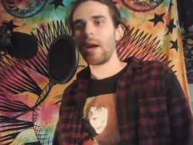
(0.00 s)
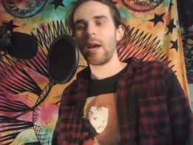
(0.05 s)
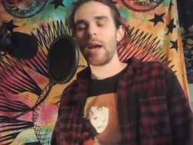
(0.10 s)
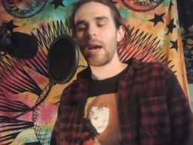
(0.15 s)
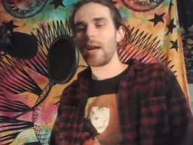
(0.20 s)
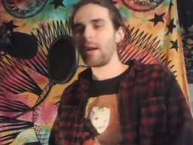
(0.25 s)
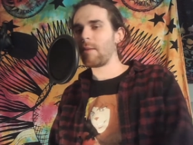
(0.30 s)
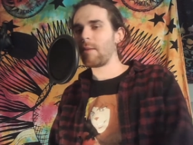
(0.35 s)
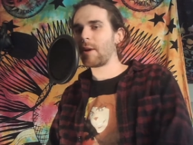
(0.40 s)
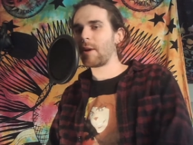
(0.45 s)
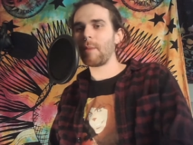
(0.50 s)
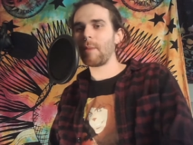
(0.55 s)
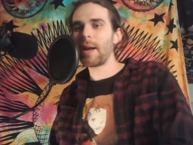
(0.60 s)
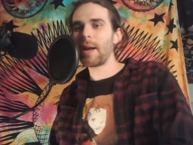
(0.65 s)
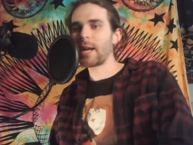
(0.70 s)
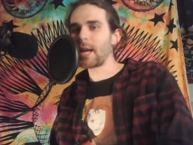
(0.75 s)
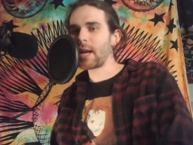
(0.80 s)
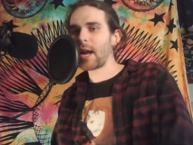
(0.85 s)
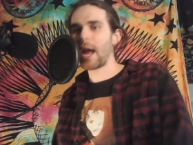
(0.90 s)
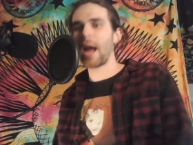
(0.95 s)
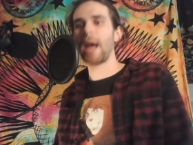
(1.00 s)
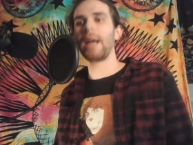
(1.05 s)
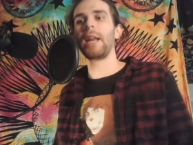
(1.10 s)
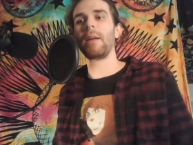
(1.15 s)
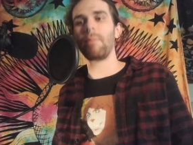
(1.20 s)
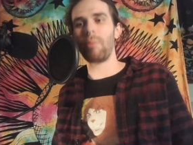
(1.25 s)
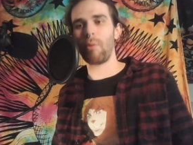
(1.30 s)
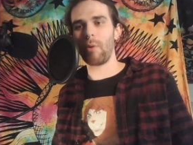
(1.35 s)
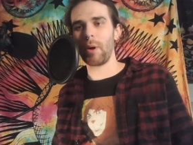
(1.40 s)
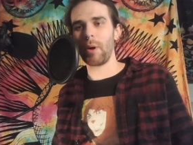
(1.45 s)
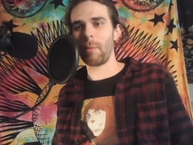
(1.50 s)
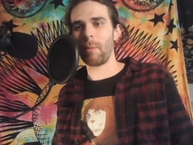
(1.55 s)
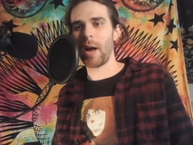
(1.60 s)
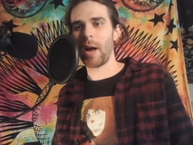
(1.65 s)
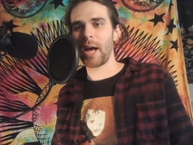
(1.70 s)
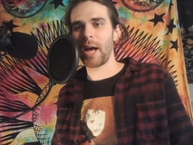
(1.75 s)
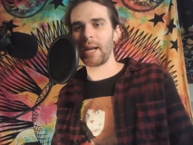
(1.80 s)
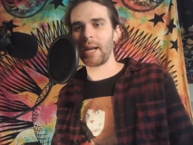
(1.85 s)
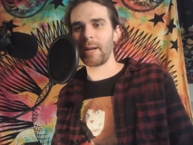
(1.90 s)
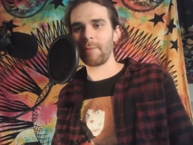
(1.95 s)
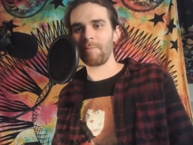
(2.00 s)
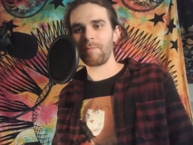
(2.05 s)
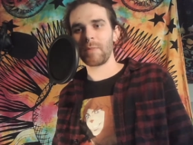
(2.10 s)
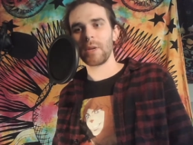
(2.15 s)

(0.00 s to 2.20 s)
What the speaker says: anybody making any point about it.